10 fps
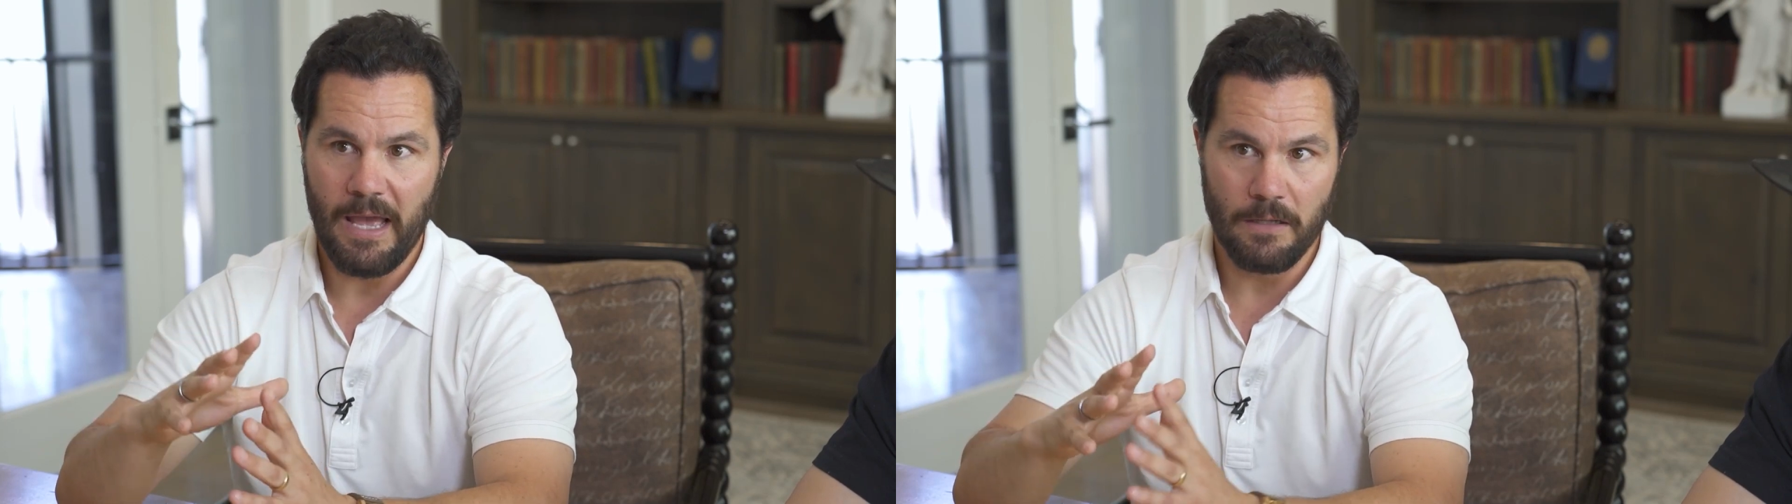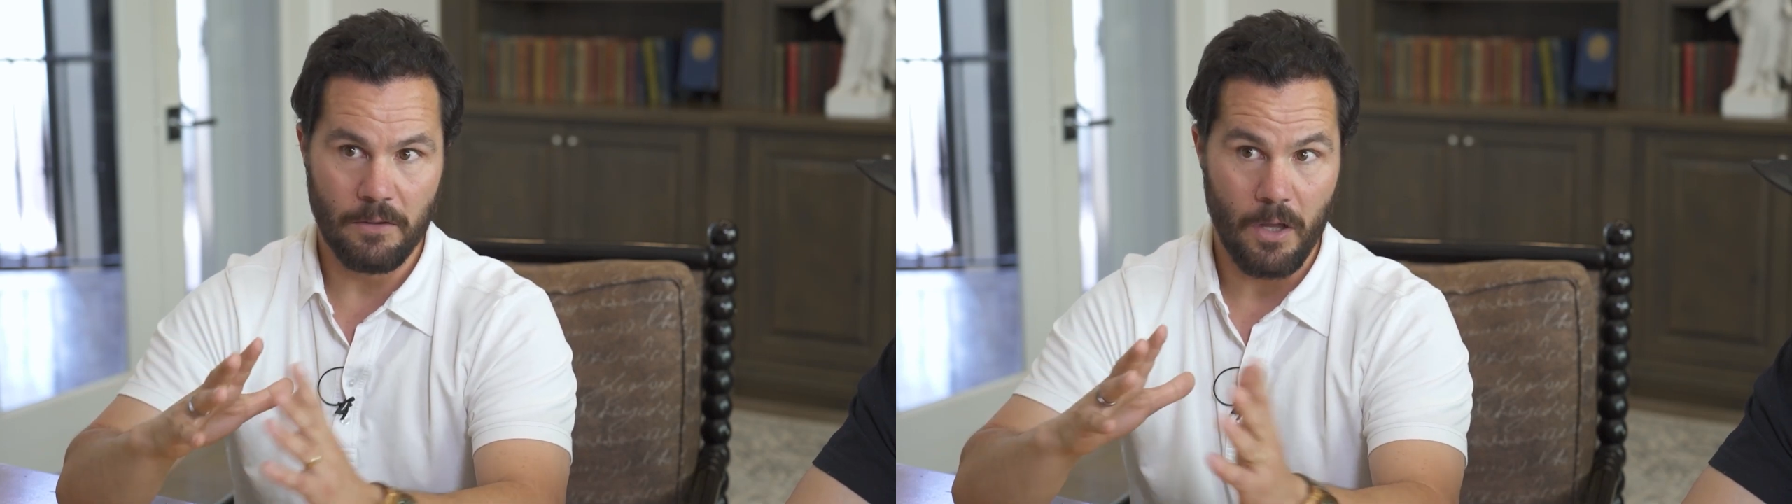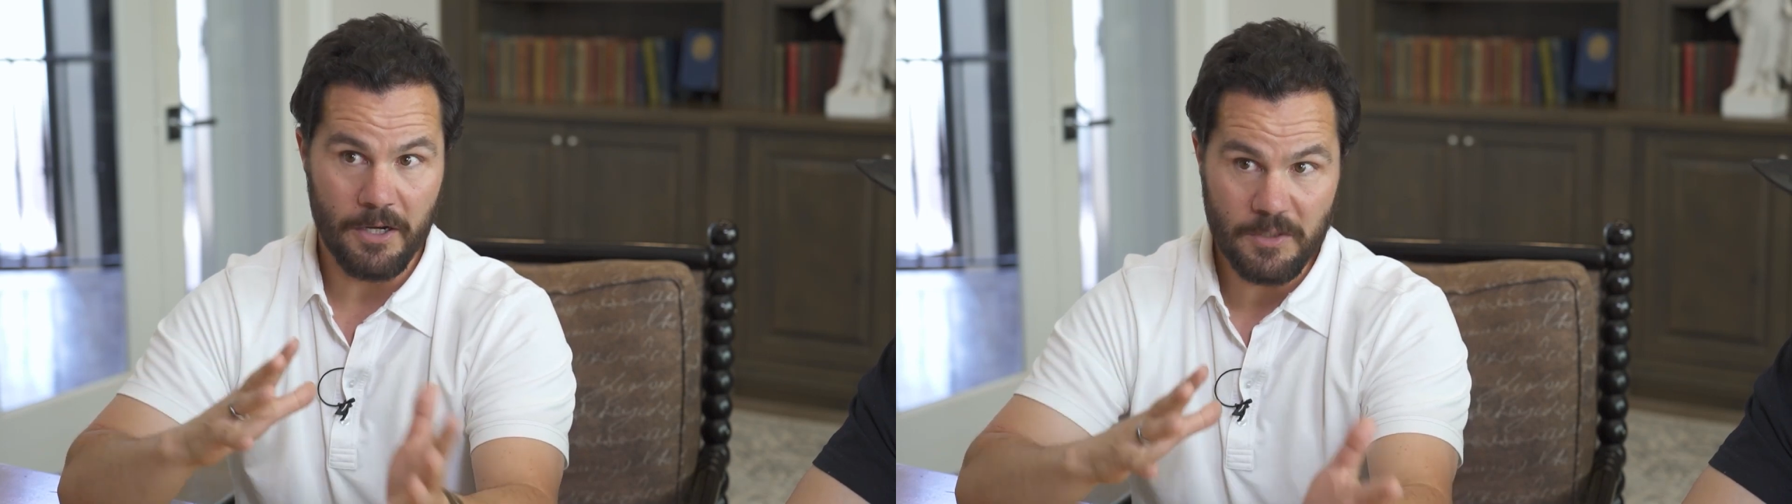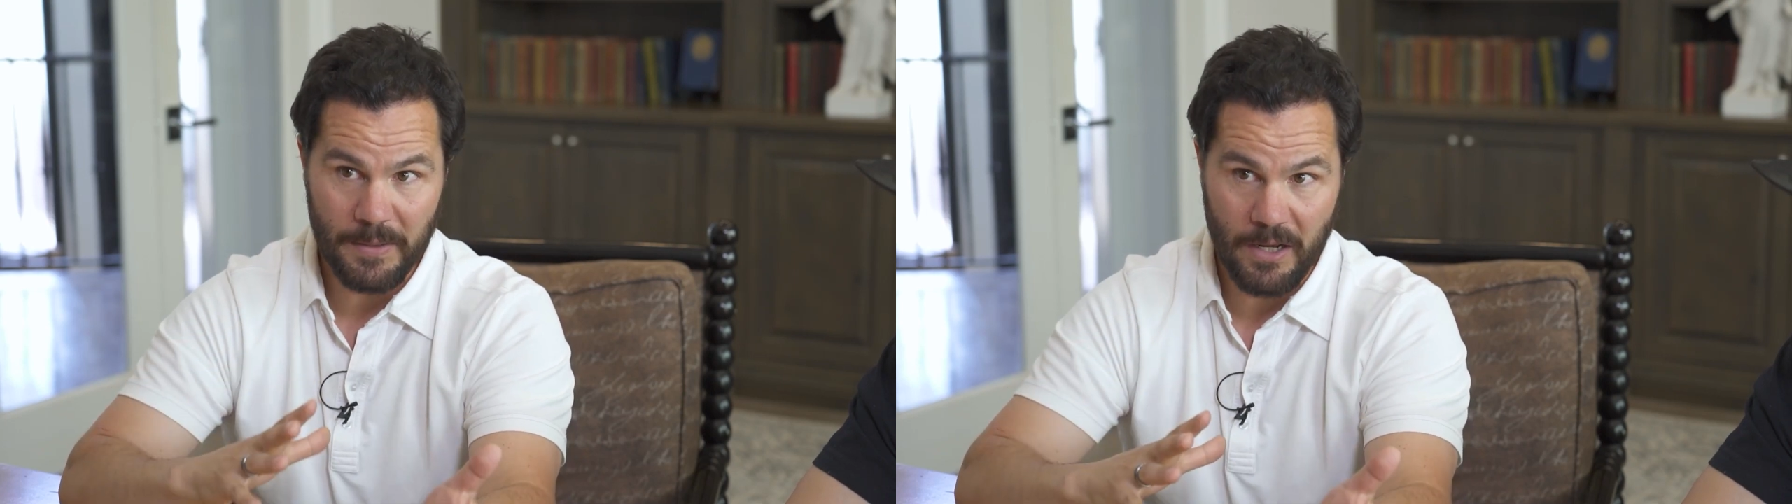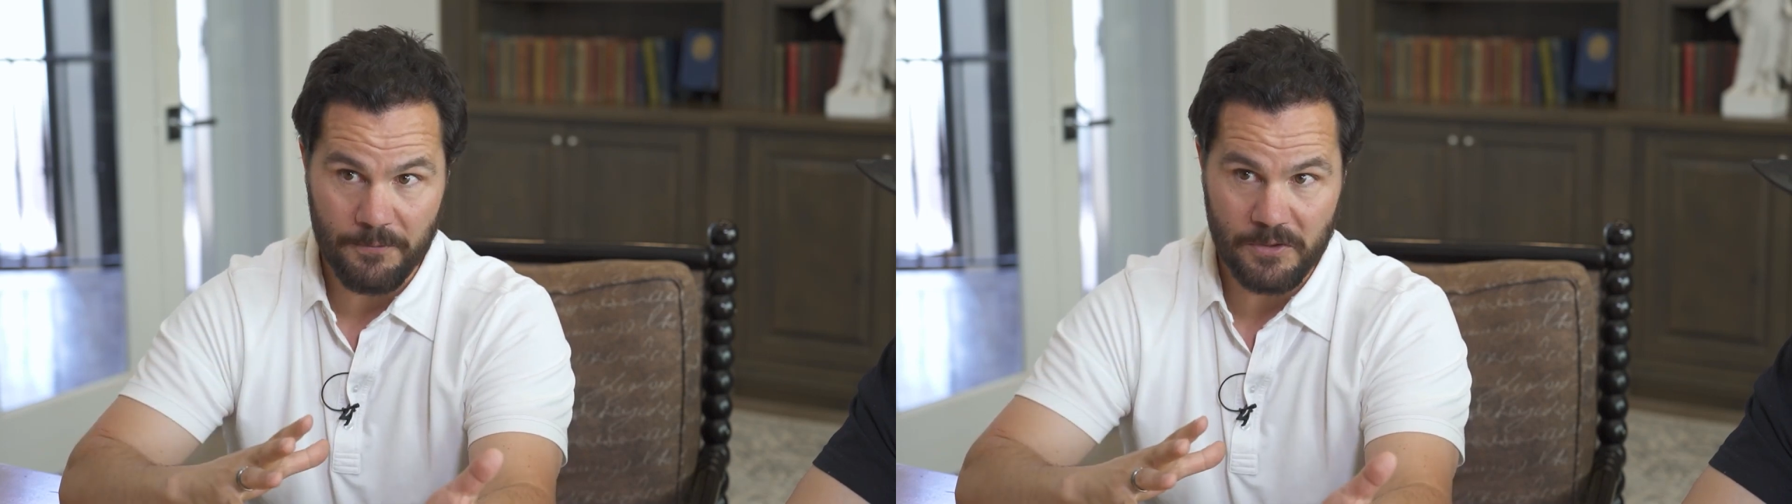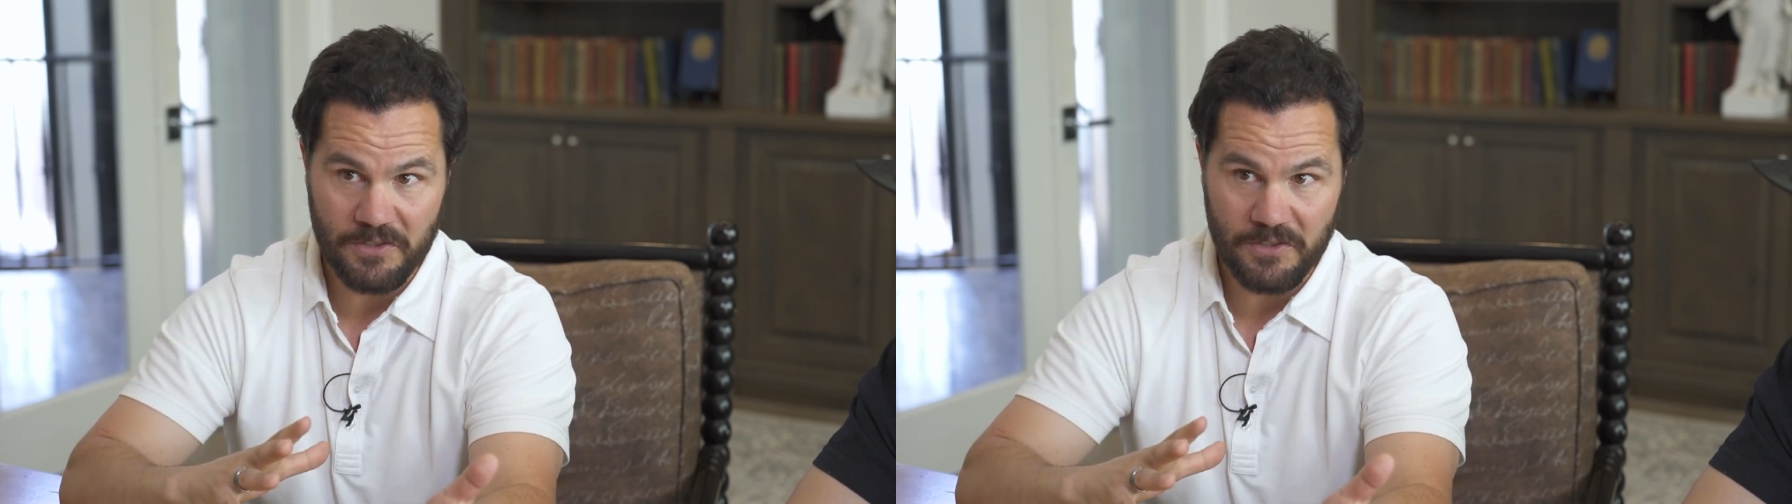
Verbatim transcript: how long it's been out for